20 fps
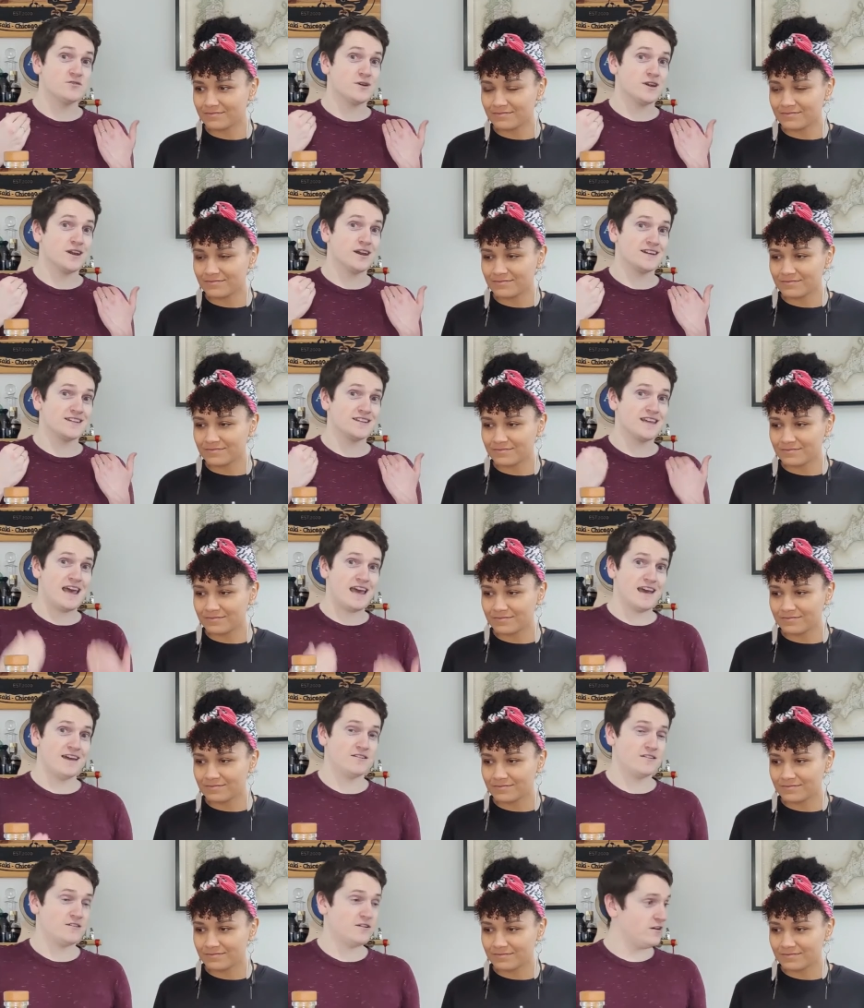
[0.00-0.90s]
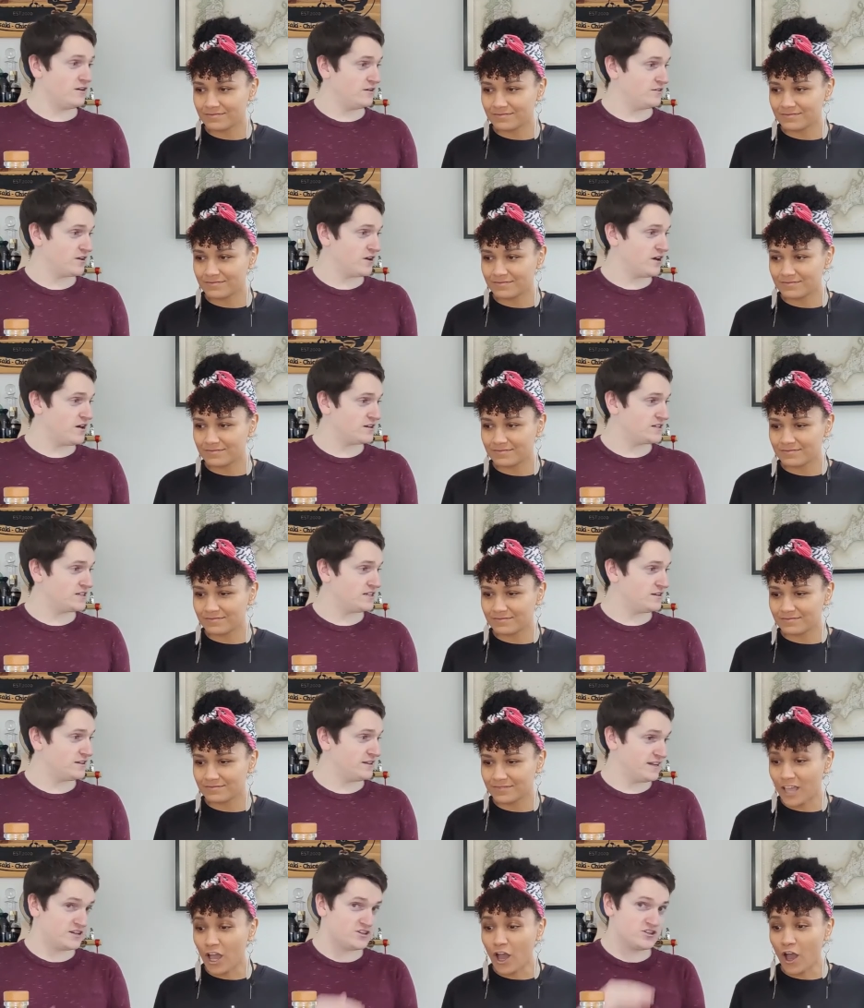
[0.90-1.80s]
Speaker 1: you a nice head on the cocktail.
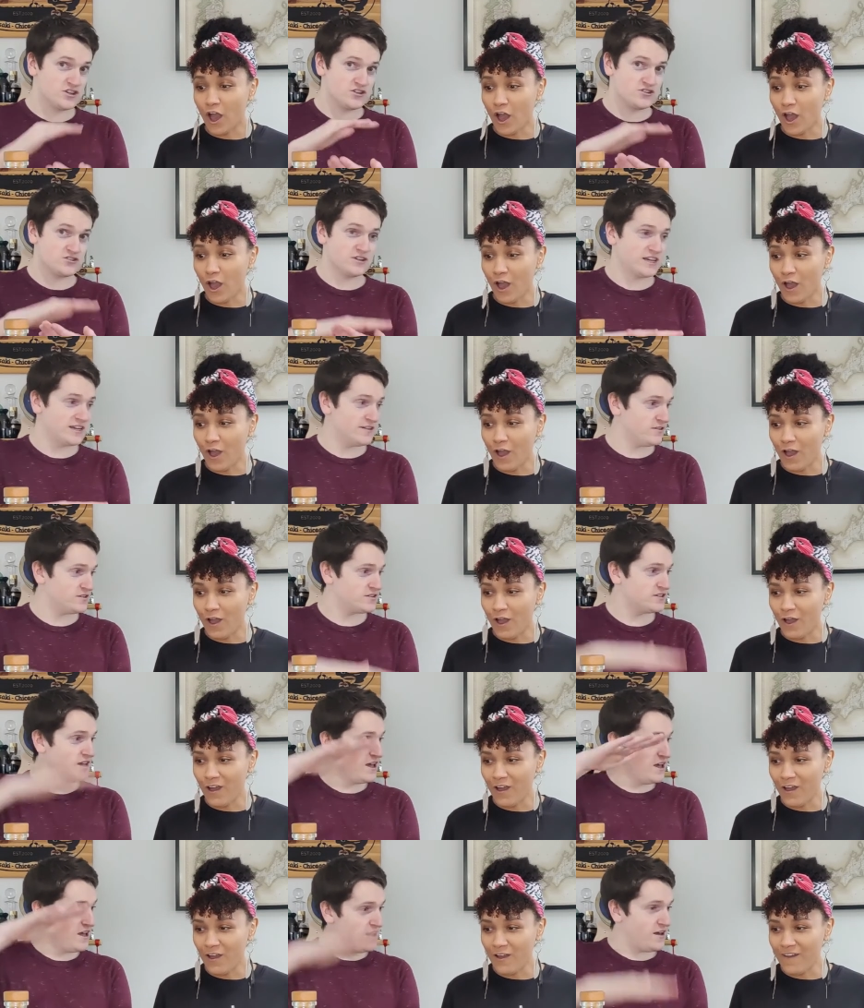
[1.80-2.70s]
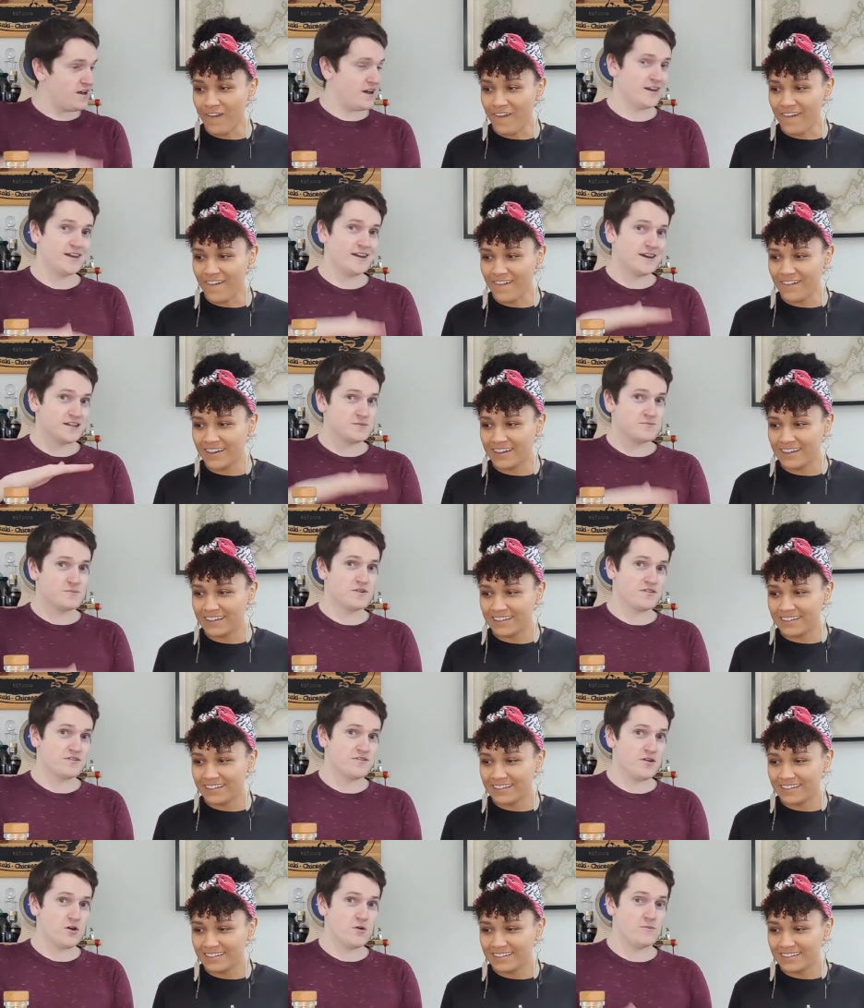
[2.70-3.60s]
It actually should give us a nice bit
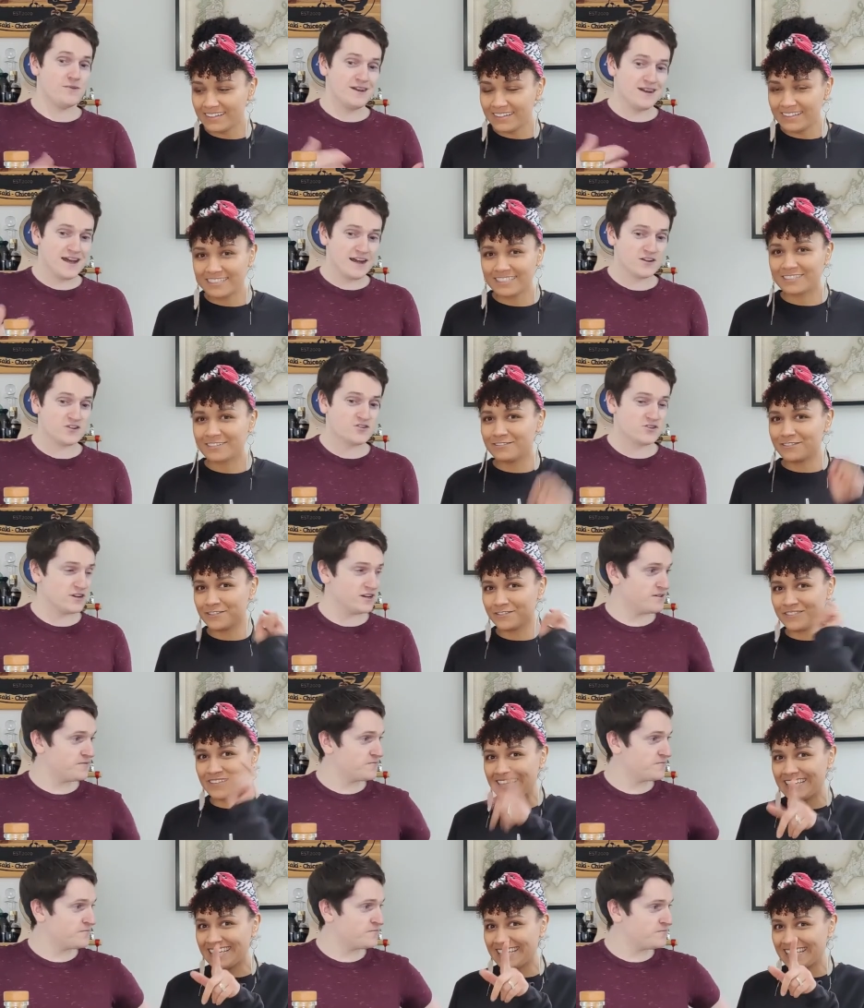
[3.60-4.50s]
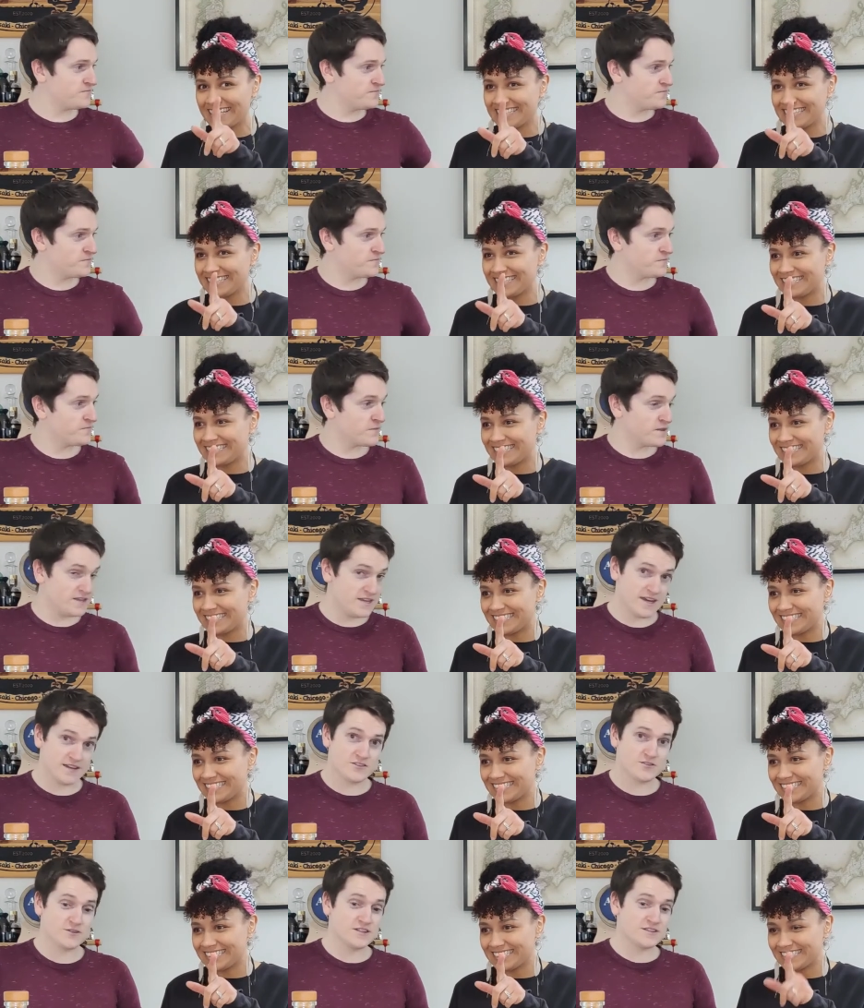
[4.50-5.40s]
of foam naturally. So for vegans.
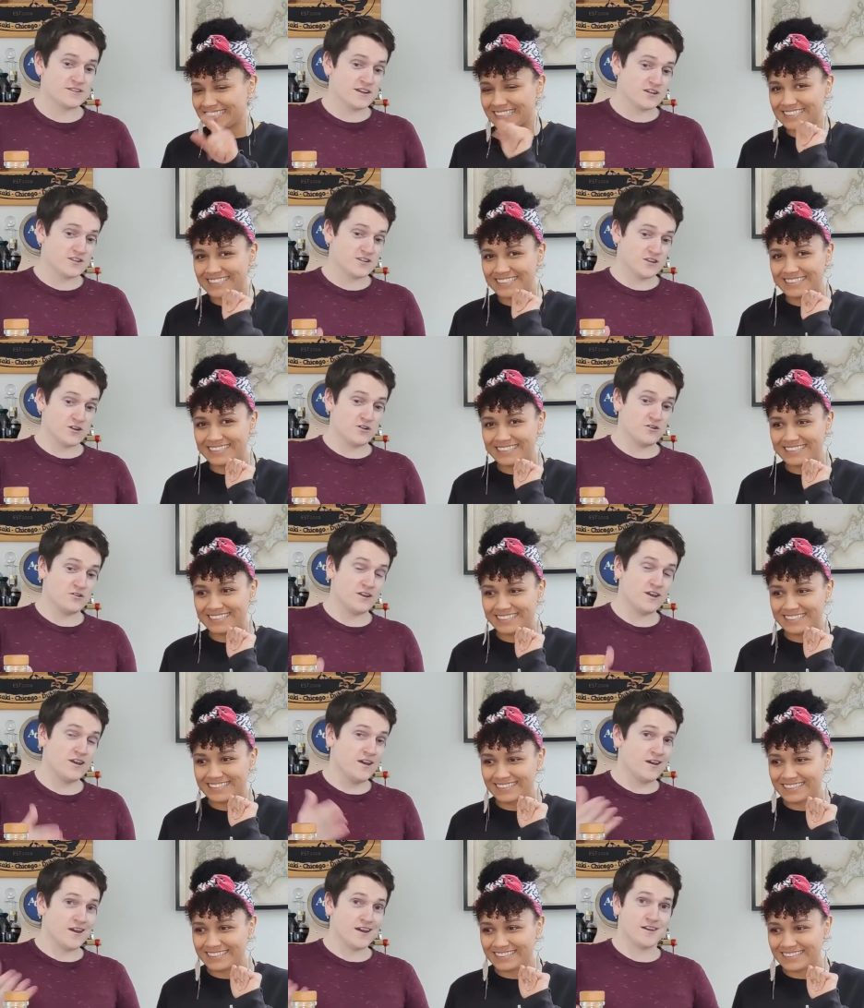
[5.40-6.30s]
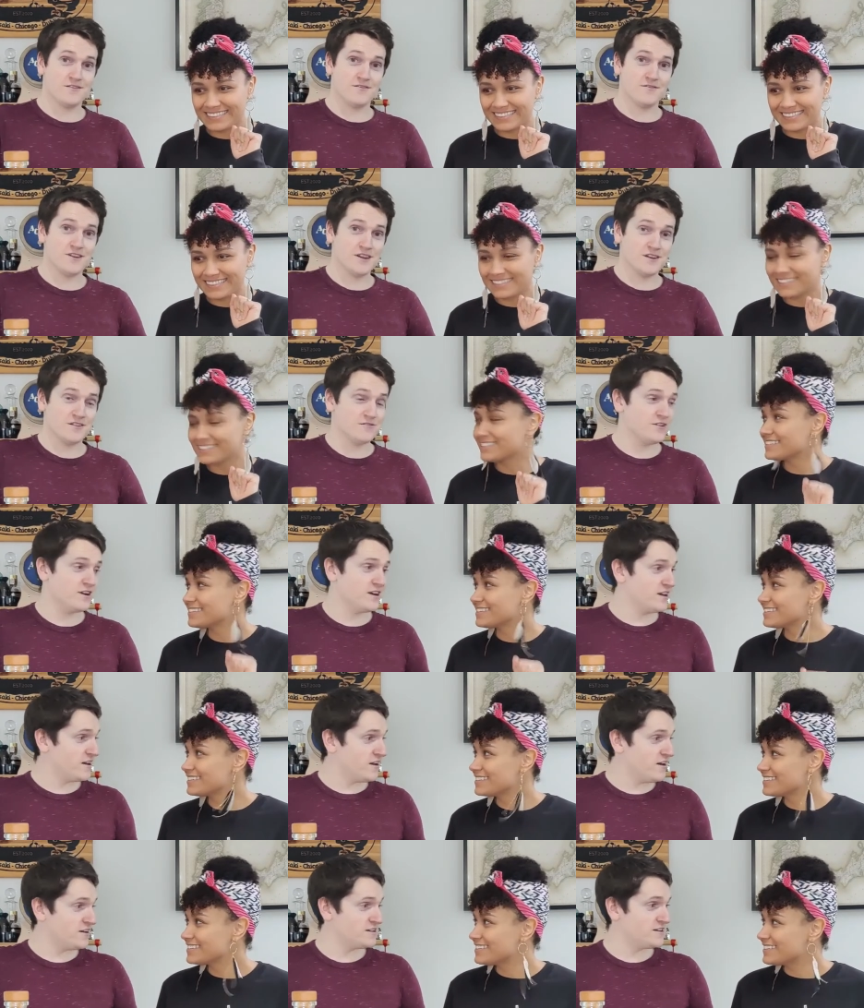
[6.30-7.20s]
Yeah, so this is actually a good kind of
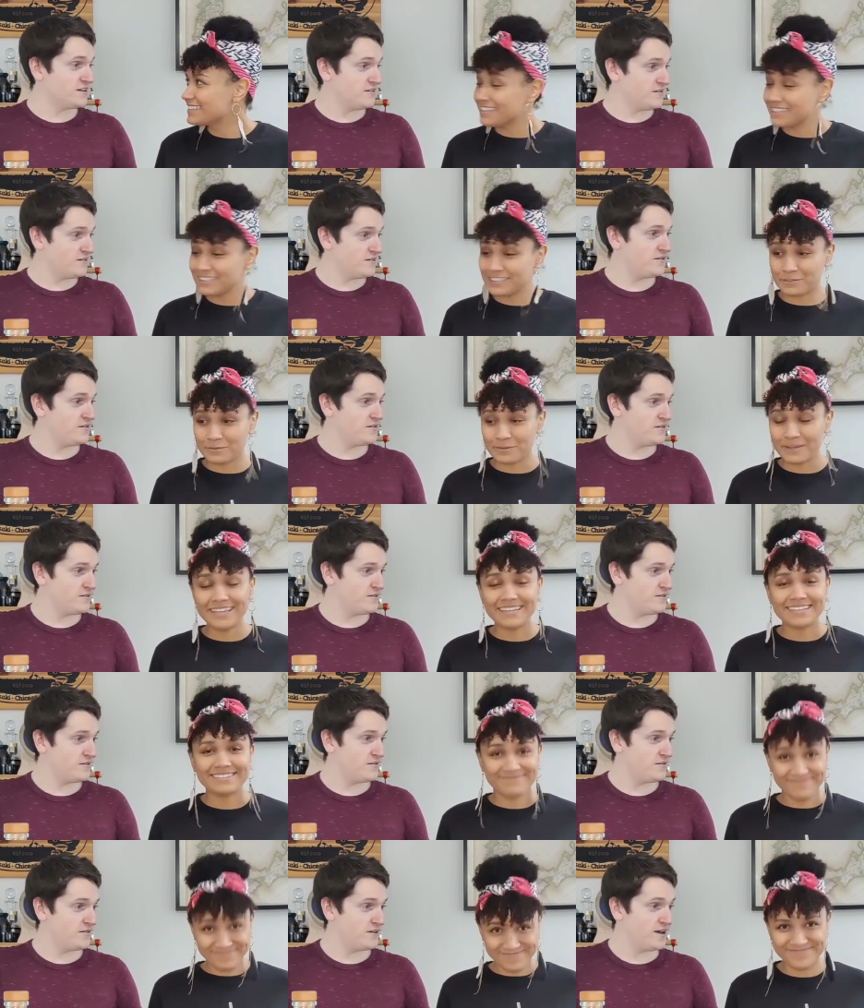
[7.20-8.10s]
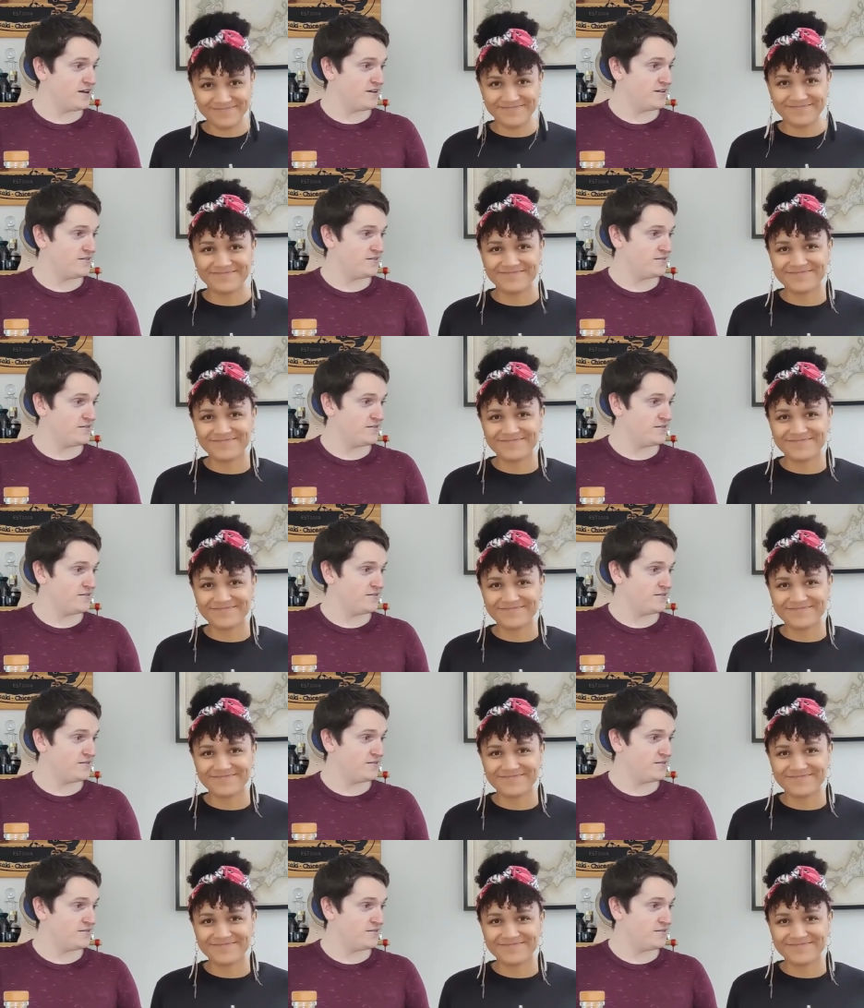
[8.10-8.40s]
vegan-friendly cocktail. Sweet. Yeah.